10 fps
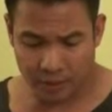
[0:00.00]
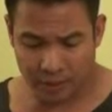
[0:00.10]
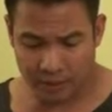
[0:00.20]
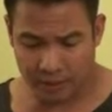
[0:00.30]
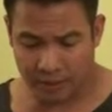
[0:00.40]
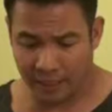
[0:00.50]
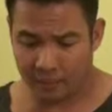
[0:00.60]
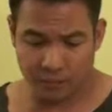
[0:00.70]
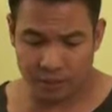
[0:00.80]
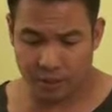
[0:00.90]
So, like I said,
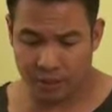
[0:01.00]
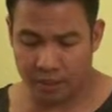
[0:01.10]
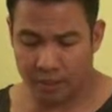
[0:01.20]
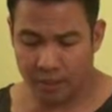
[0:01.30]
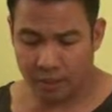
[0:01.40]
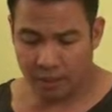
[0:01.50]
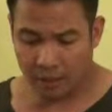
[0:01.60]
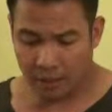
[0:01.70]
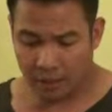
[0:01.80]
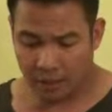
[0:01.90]
diet was good,
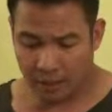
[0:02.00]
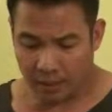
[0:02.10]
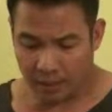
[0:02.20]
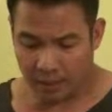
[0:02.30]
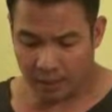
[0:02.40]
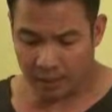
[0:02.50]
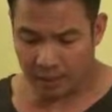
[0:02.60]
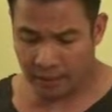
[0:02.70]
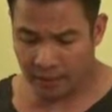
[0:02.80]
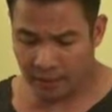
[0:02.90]

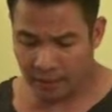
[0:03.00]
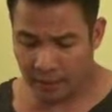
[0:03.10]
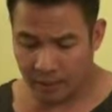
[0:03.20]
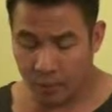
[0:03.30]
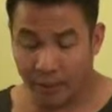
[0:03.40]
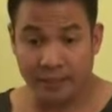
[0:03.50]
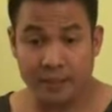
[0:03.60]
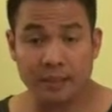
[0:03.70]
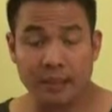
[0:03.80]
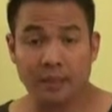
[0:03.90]
and then
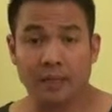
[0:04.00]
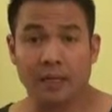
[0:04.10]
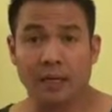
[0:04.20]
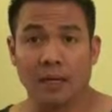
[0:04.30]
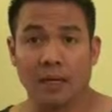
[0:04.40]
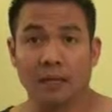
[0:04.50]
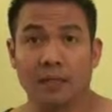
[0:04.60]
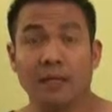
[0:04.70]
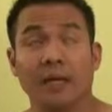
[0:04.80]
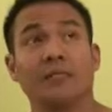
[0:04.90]
weight.
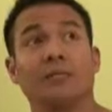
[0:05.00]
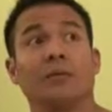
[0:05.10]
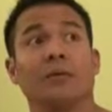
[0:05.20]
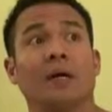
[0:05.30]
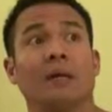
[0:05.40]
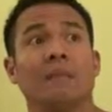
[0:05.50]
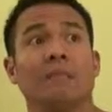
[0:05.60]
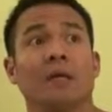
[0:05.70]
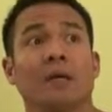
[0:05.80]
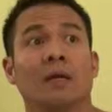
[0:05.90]
Yeah. So
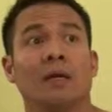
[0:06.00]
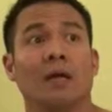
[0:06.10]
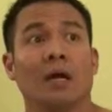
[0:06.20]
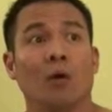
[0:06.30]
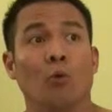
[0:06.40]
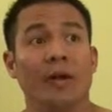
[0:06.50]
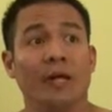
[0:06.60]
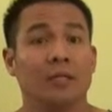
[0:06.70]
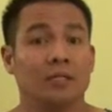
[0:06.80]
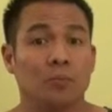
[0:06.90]
I
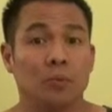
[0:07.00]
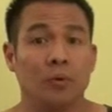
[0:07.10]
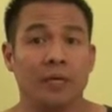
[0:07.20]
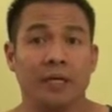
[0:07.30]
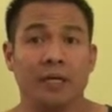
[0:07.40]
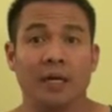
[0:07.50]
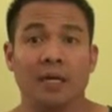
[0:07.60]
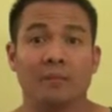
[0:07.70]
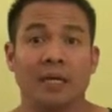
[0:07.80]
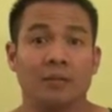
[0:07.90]
weighed in this morning,
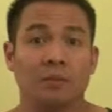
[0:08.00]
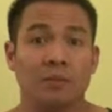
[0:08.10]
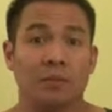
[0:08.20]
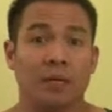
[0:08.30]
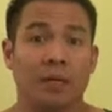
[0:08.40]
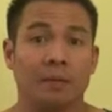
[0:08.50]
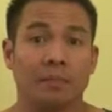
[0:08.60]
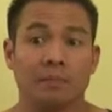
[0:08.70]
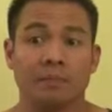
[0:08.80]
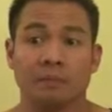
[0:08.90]
and I'm down to
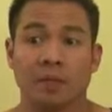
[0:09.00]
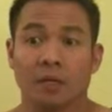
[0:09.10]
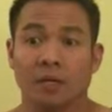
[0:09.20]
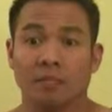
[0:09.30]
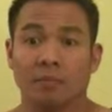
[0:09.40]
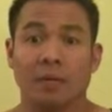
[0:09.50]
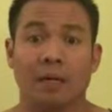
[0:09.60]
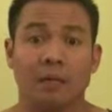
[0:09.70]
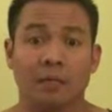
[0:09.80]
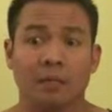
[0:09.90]
lost
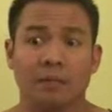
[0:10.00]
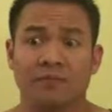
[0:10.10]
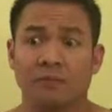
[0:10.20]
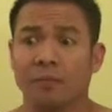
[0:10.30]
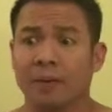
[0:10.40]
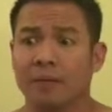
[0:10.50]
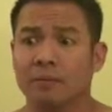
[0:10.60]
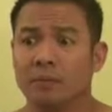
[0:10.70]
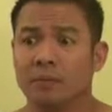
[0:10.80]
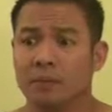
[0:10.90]
about another 4
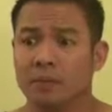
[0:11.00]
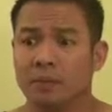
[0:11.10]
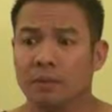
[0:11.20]
pounds.